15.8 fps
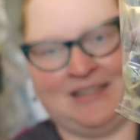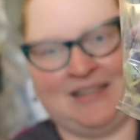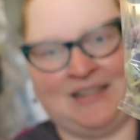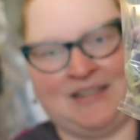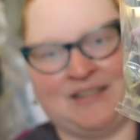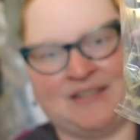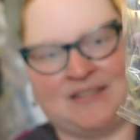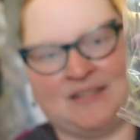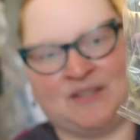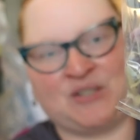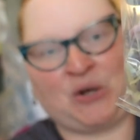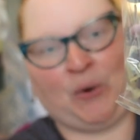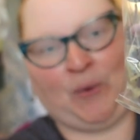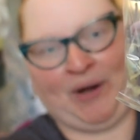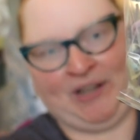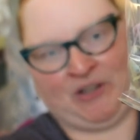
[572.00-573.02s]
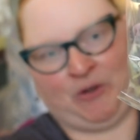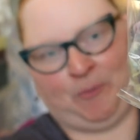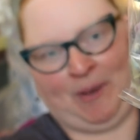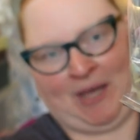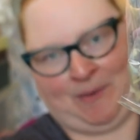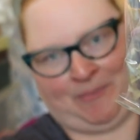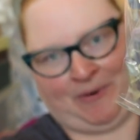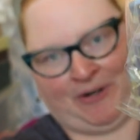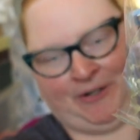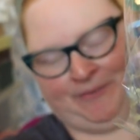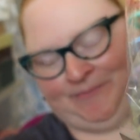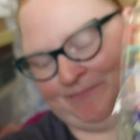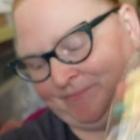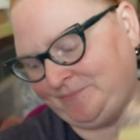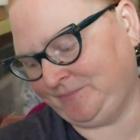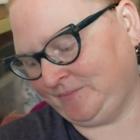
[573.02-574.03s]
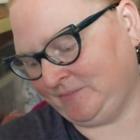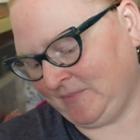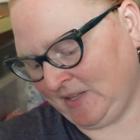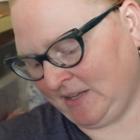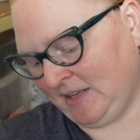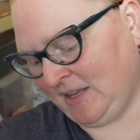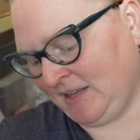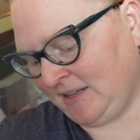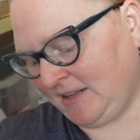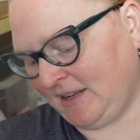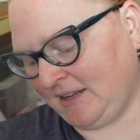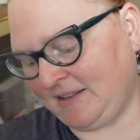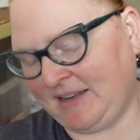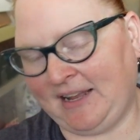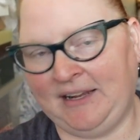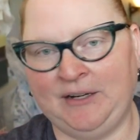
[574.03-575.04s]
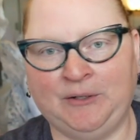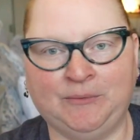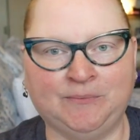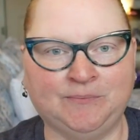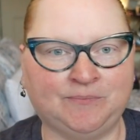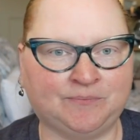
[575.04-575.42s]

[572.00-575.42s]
is this crinkle paper. Now,